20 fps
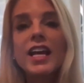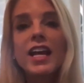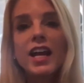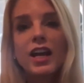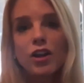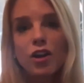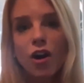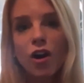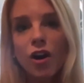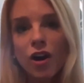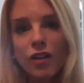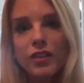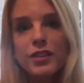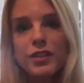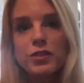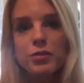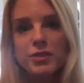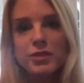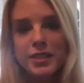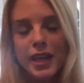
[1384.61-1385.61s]
and all this
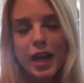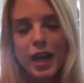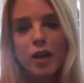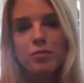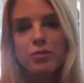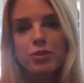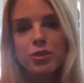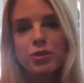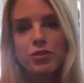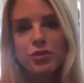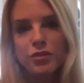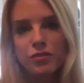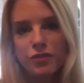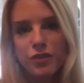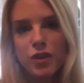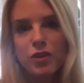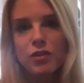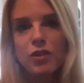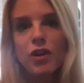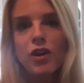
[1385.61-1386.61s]
was captured, the
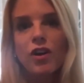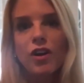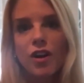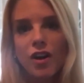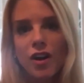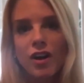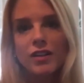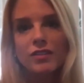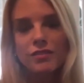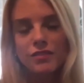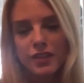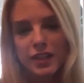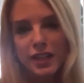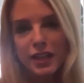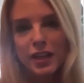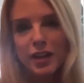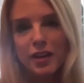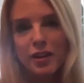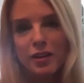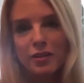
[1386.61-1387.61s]
phone call, on
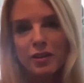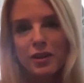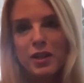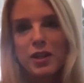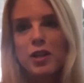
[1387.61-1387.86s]
video,